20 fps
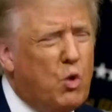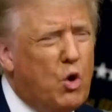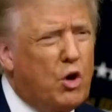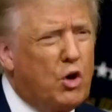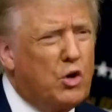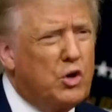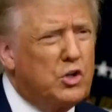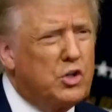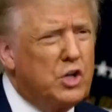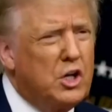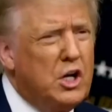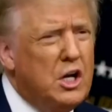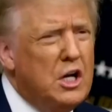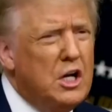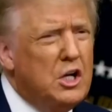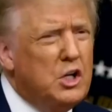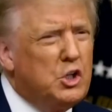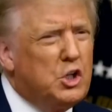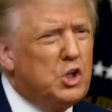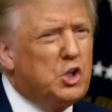waters,
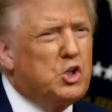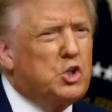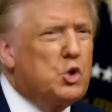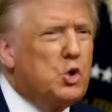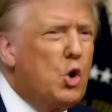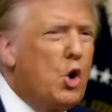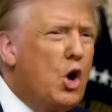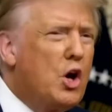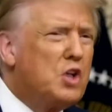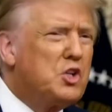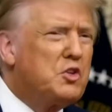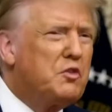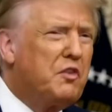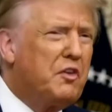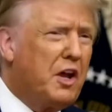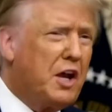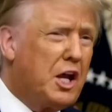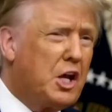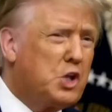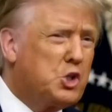destroys
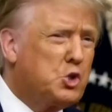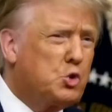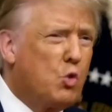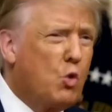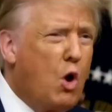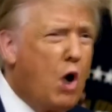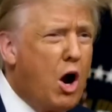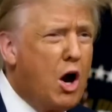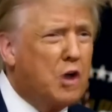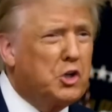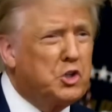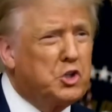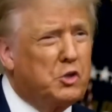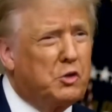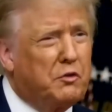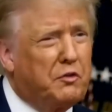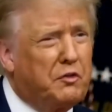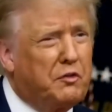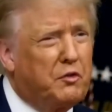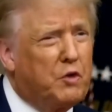vast swaths
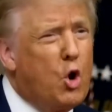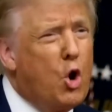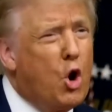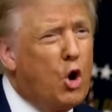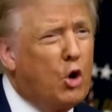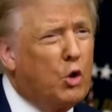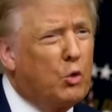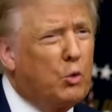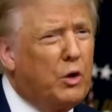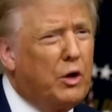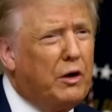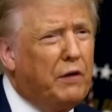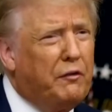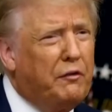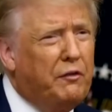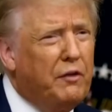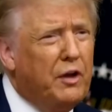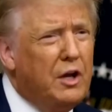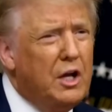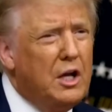of coral
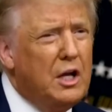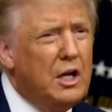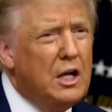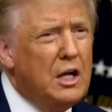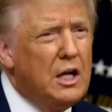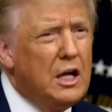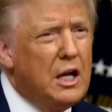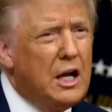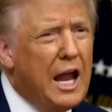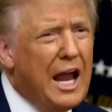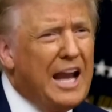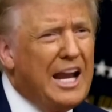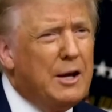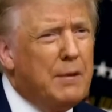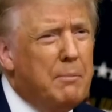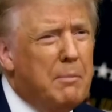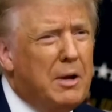reef, and